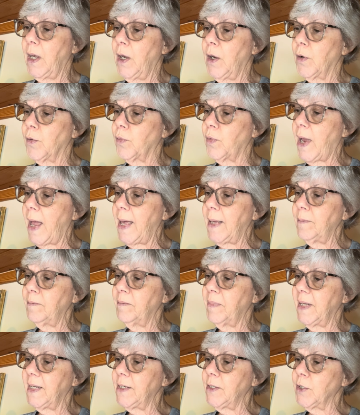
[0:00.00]
Rat
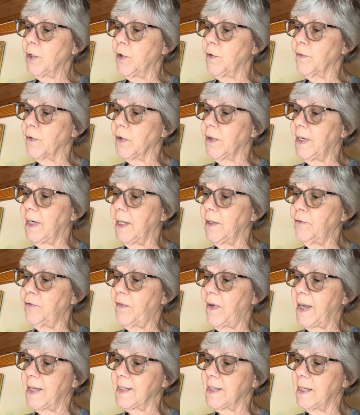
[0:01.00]
bent over and
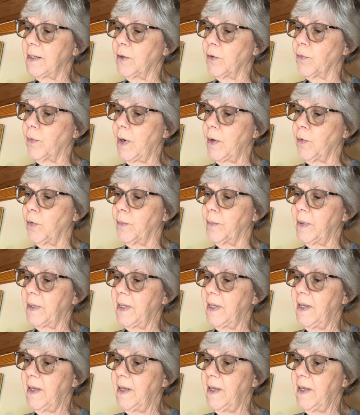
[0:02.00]
unfastened a rope.